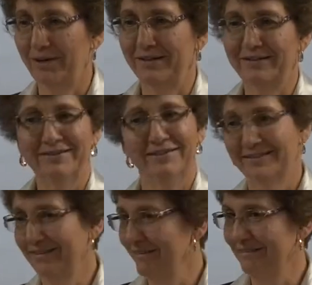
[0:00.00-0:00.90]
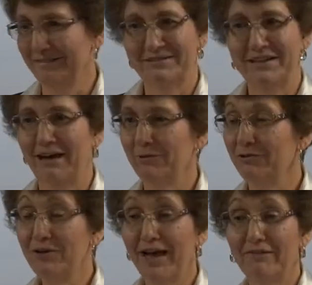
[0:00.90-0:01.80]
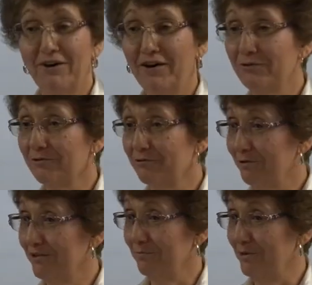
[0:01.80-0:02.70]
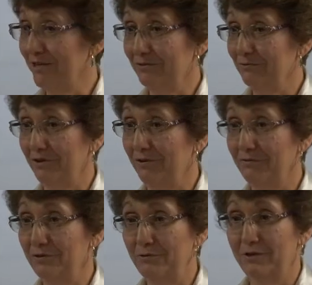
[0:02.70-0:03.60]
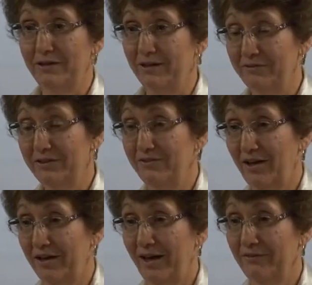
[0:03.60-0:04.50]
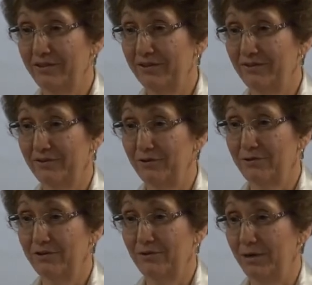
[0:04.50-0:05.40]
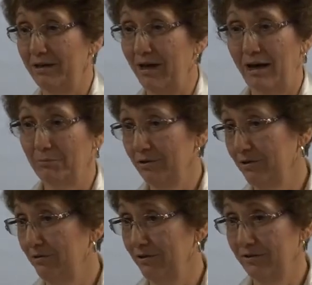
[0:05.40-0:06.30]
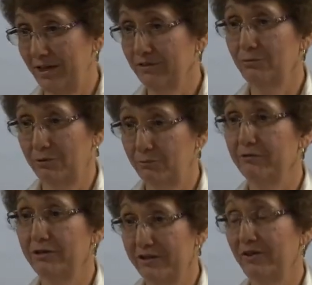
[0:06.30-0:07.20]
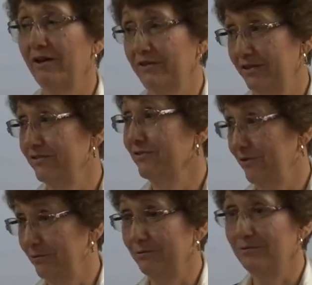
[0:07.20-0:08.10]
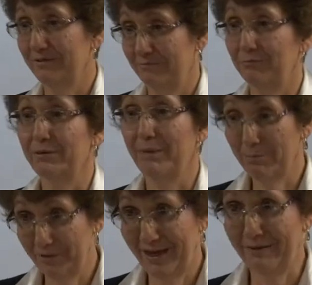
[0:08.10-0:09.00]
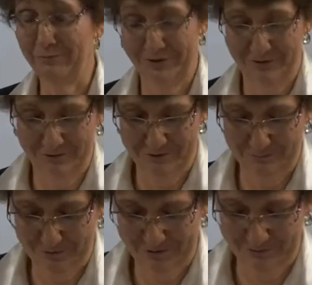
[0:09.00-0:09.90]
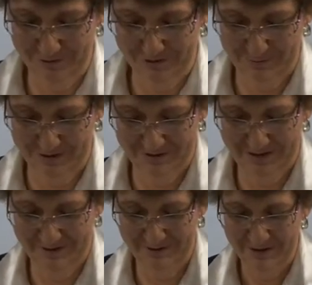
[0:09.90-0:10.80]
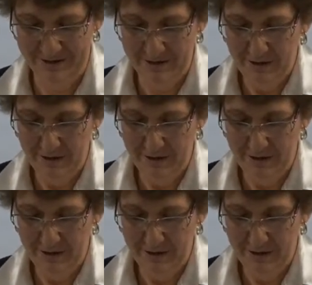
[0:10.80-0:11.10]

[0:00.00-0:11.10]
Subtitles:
But not when you have 100 resumes in front of you. If it's not obvious on your resume, I'm going to go to the next one where it is obvious. So remember that when you're putting your resume together.